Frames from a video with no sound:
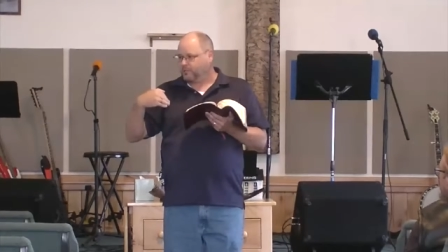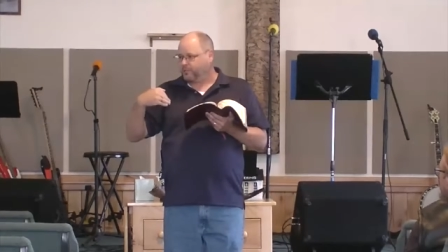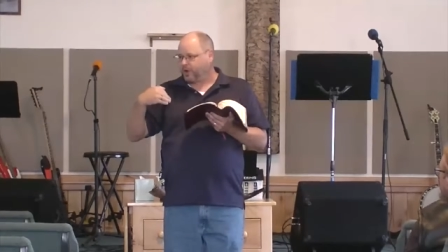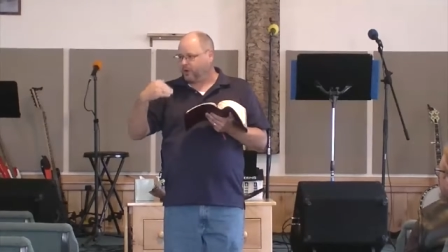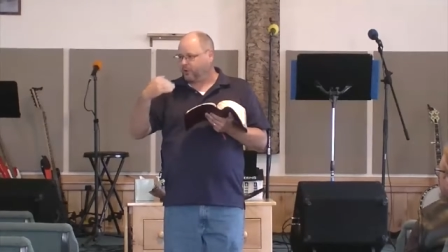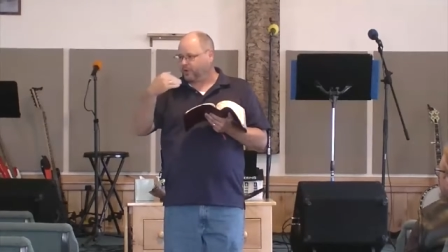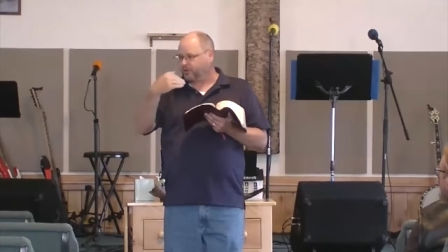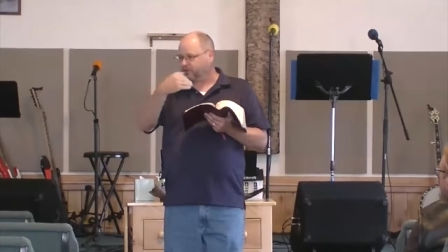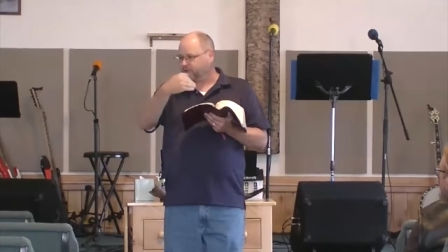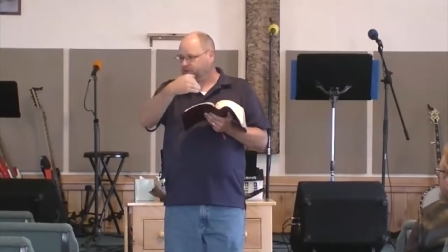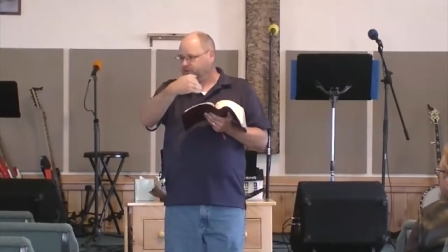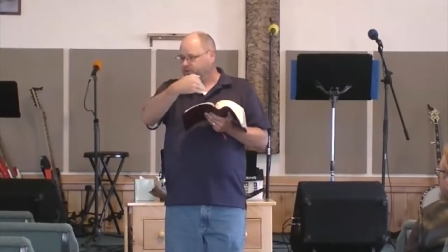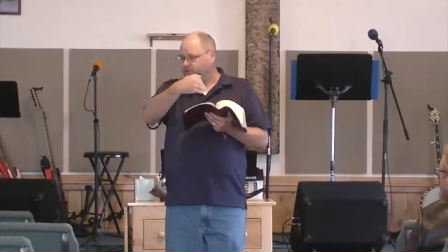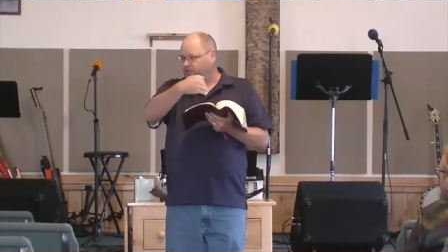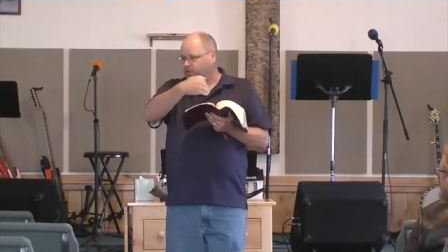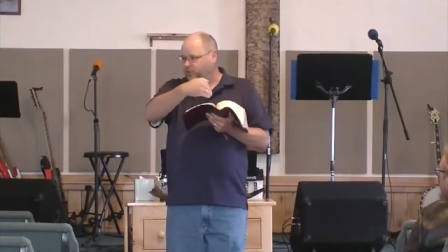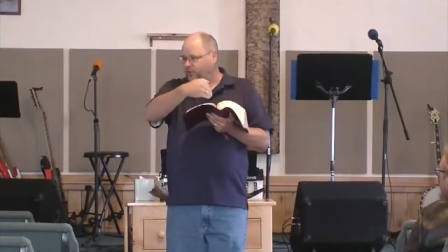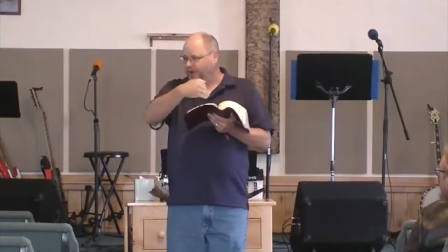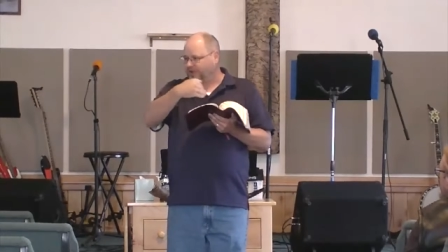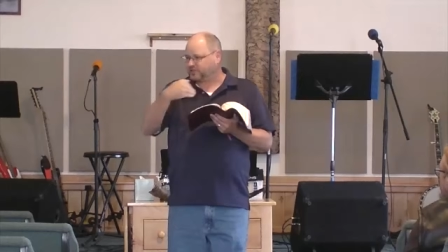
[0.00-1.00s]
but
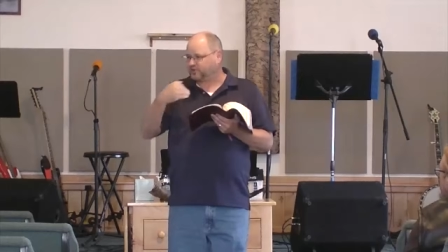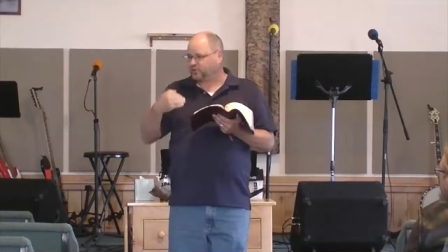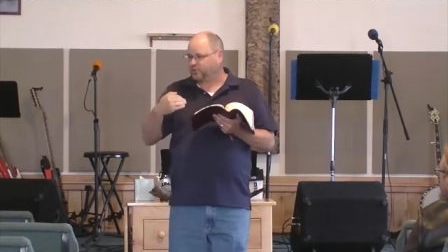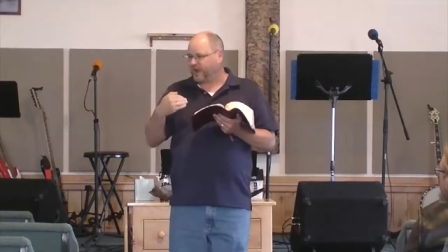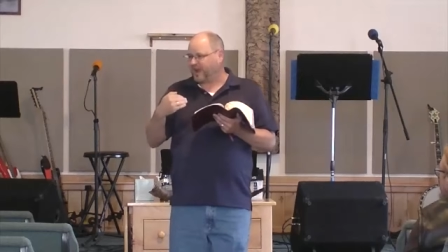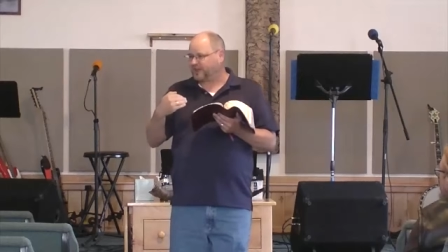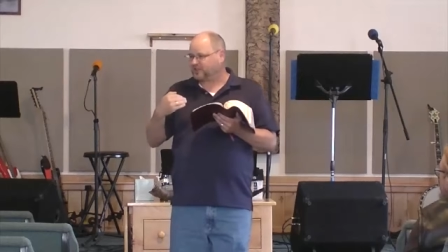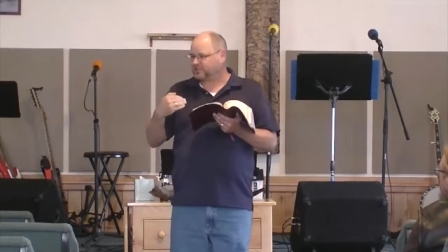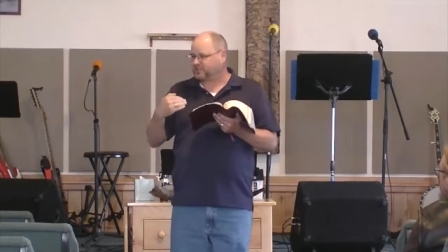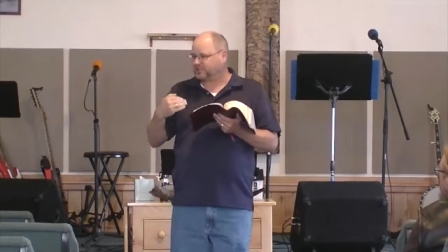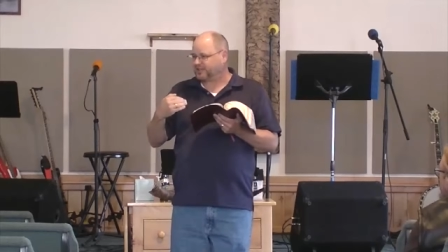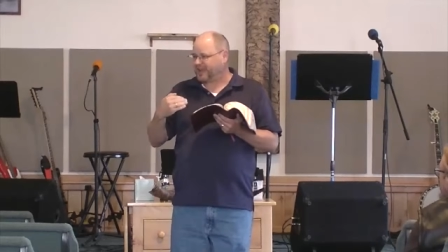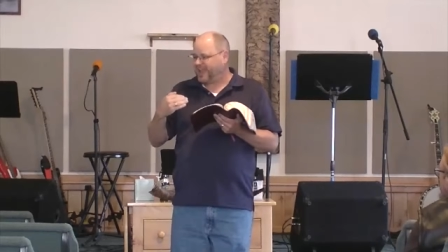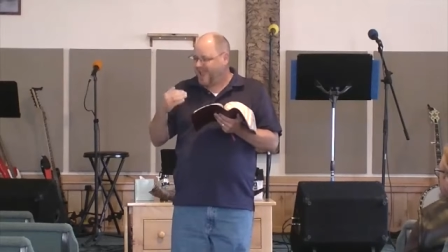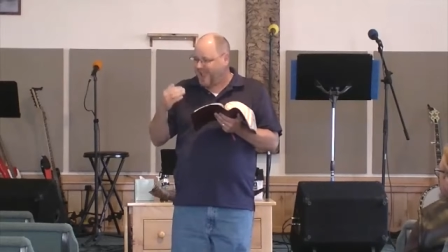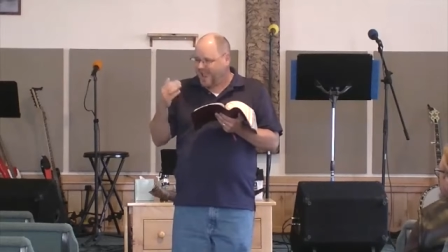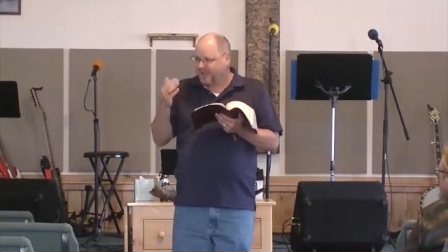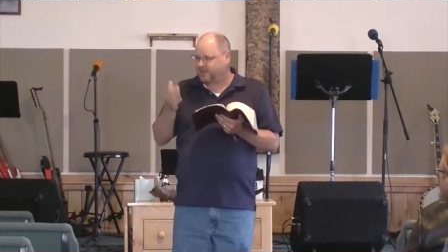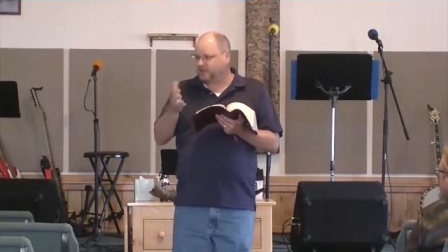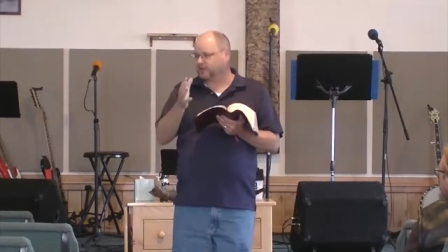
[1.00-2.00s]
with the resurrection
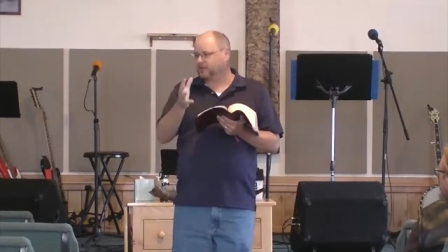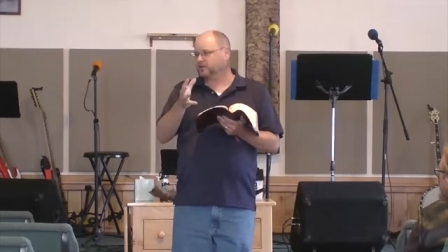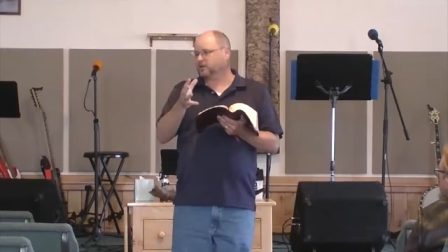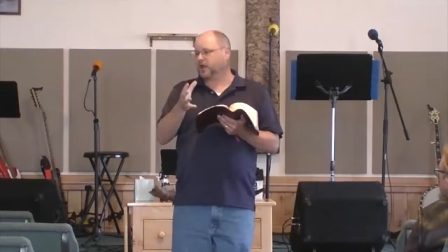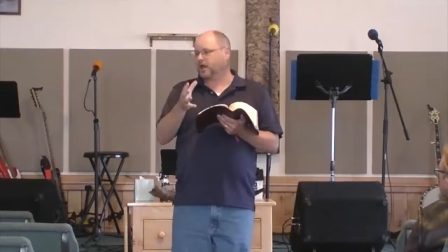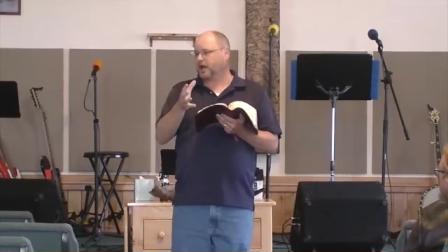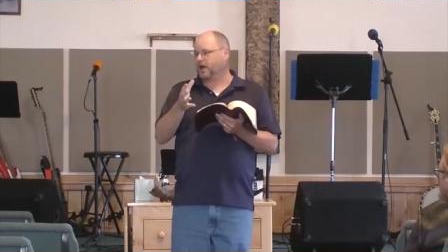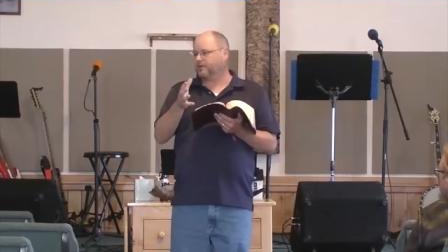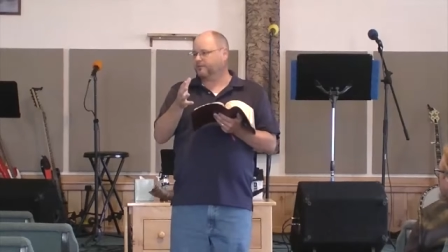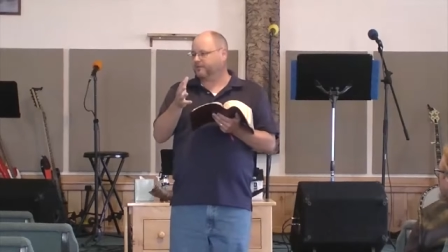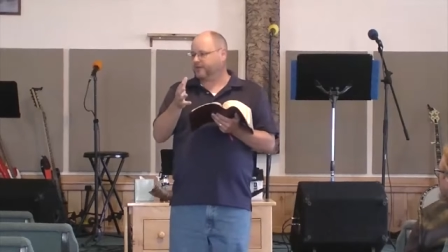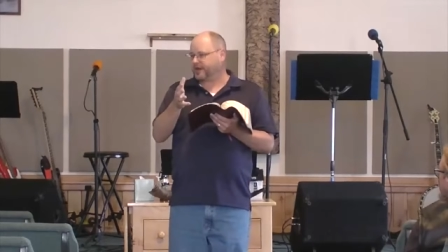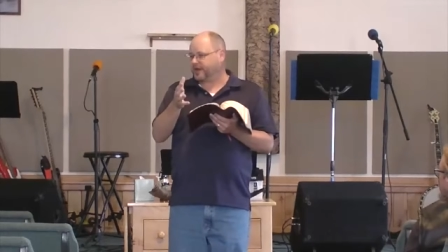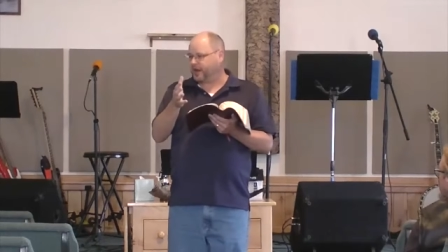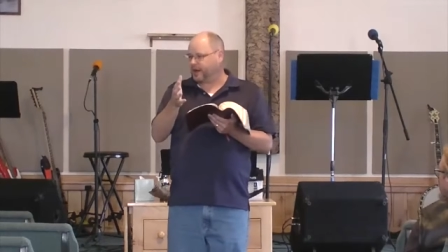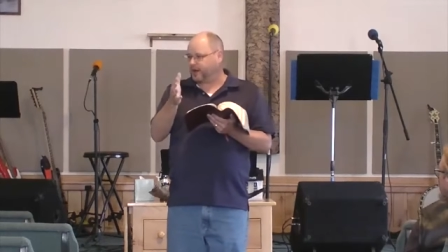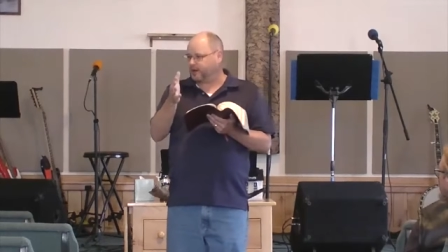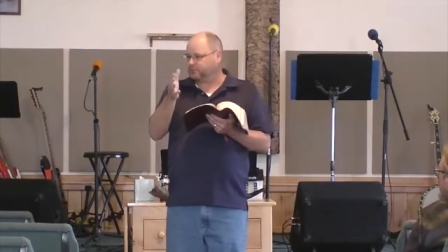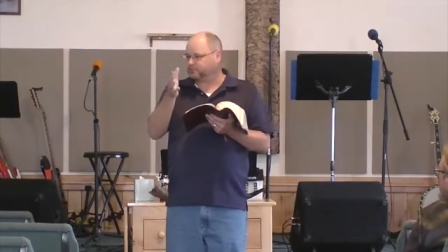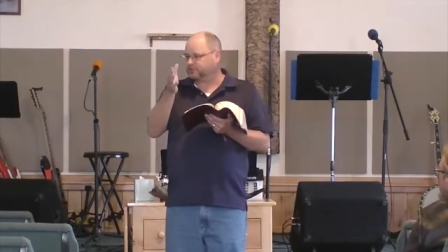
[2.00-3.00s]
hand in glove
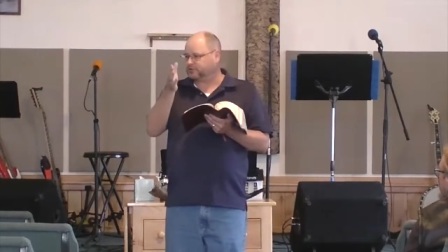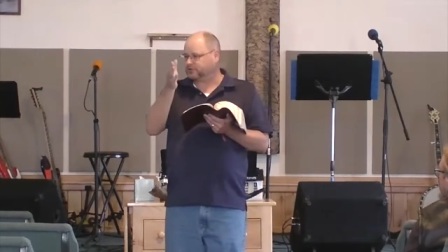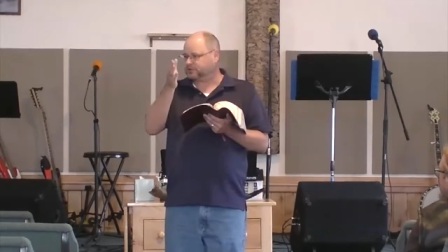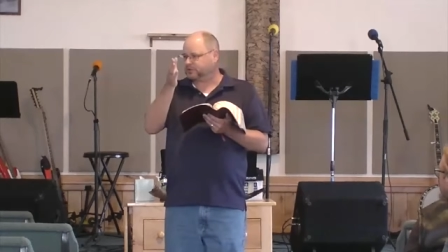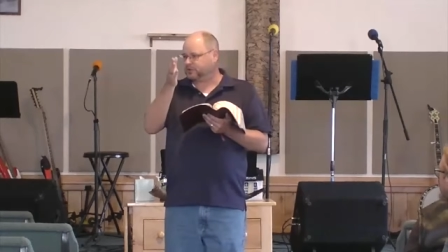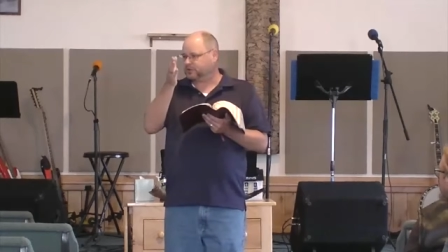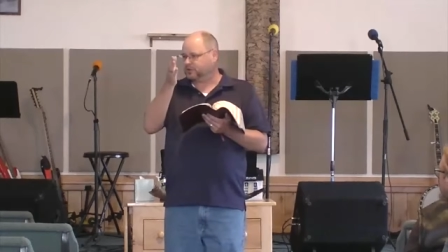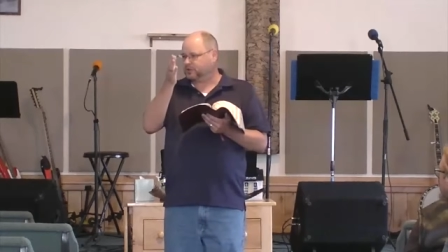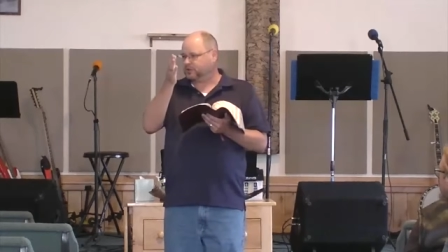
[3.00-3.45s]
comes